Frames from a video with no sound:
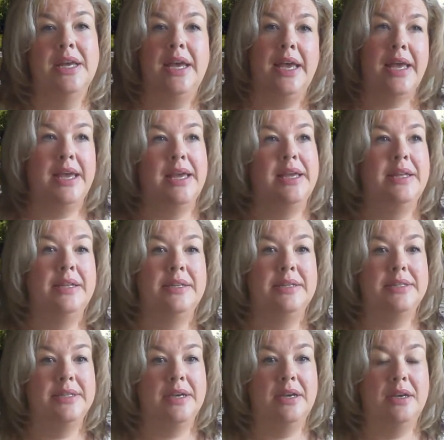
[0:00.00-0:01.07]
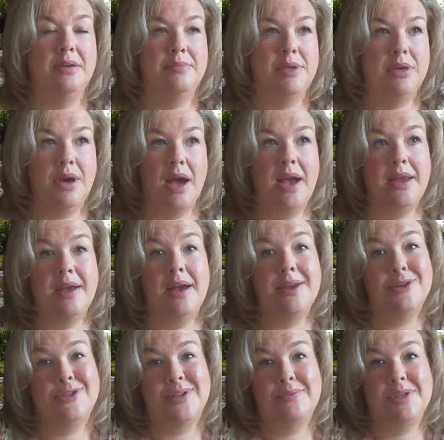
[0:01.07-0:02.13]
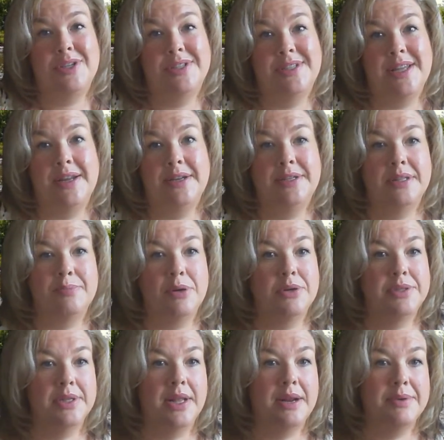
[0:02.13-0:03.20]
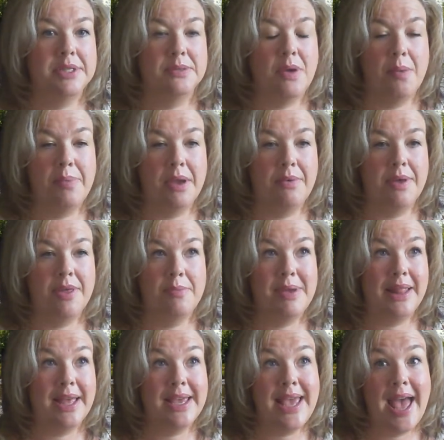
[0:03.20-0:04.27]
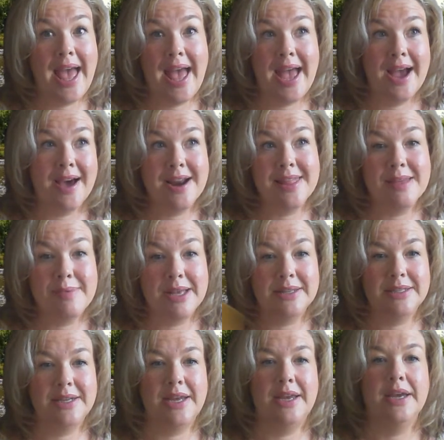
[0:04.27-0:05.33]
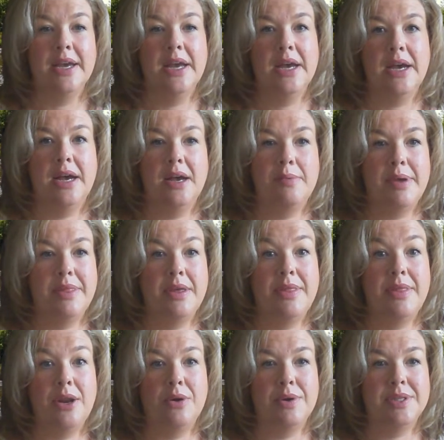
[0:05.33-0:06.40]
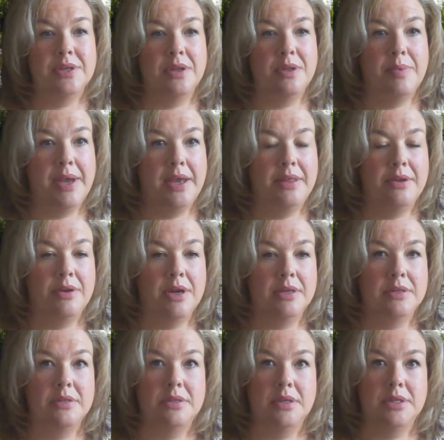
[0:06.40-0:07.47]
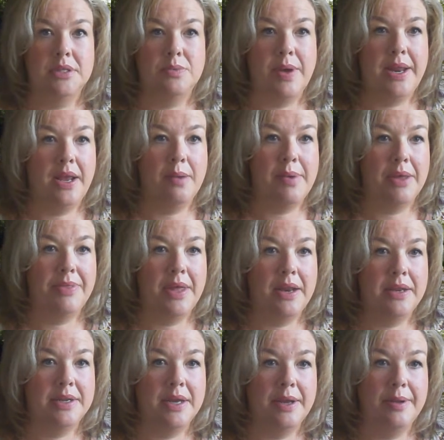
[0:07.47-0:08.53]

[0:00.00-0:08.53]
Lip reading: And I usually would just send it to the person that I was swapping with. I'd be like, yeah, I got it in the mail today. And then they know it's on the way and they're not sweating about that.